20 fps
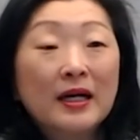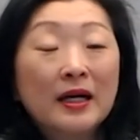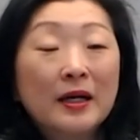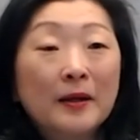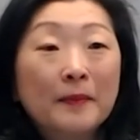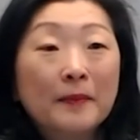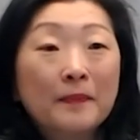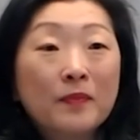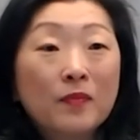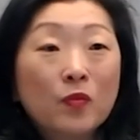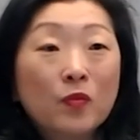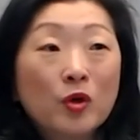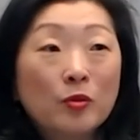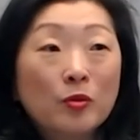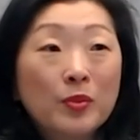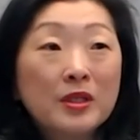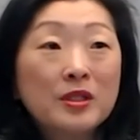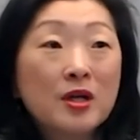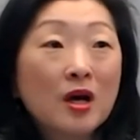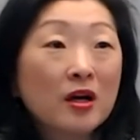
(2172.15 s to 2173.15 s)
Um,
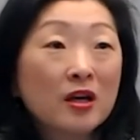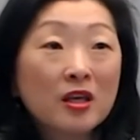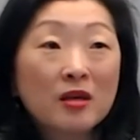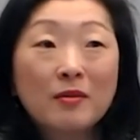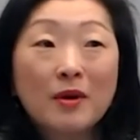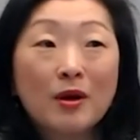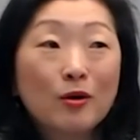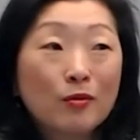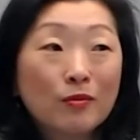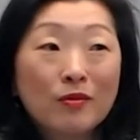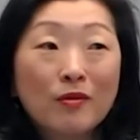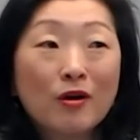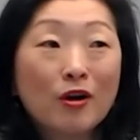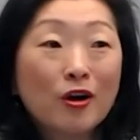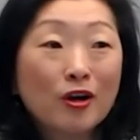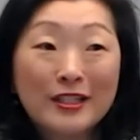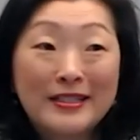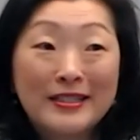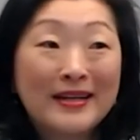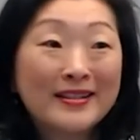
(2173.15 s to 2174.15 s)
we'll be talking about
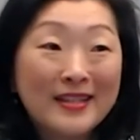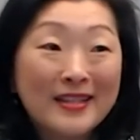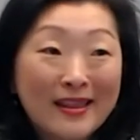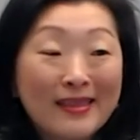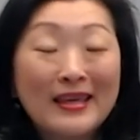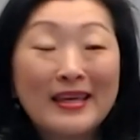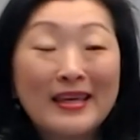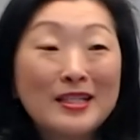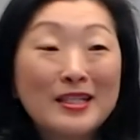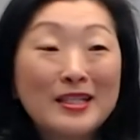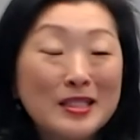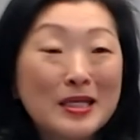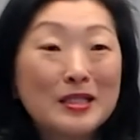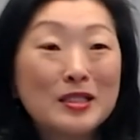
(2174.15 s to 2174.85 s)
architecty things.